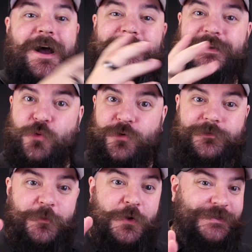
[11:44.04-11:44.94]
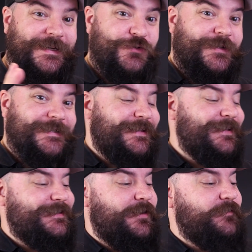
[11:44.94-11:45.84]
I think one of the most interesting
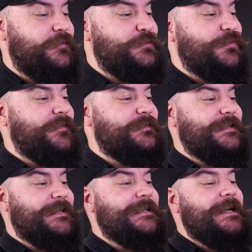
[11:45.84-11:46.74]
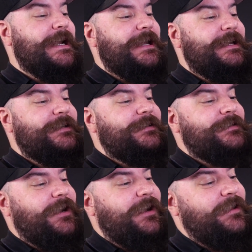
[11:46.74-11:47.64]
things that I photographed today is
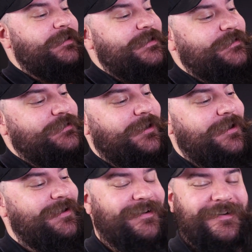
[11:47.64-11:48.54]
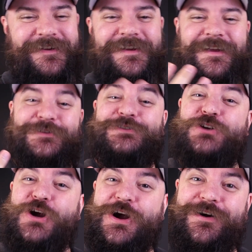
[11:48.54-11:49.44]
this
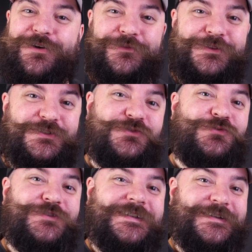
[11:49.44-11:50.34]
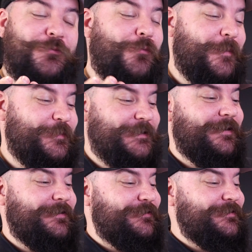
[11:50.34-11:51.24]
jar of assorted
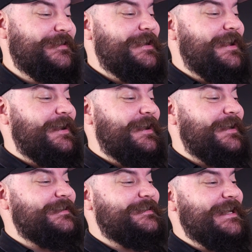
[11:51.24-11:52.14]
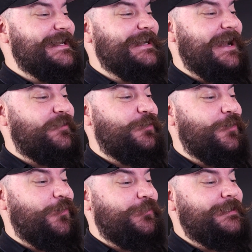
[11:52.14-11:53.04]
reptiles. It's in
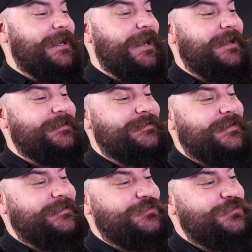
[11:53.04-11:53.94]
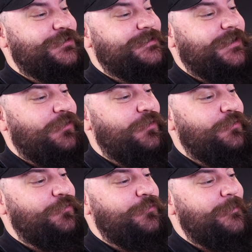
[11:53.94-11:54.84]
alcohol and there's just a
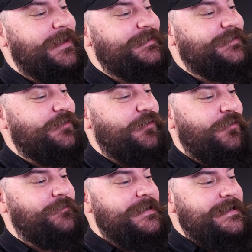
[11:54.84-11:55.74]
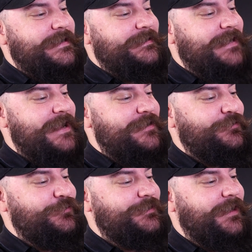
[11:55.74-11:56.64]
whole mess of
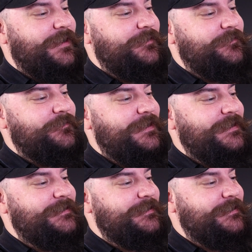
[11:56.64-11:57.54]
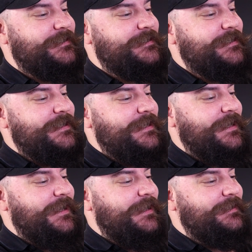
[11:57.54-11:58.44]
tails and feet and
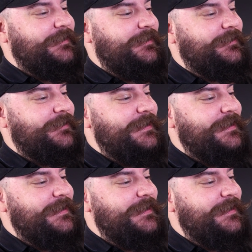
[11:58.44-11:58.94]
little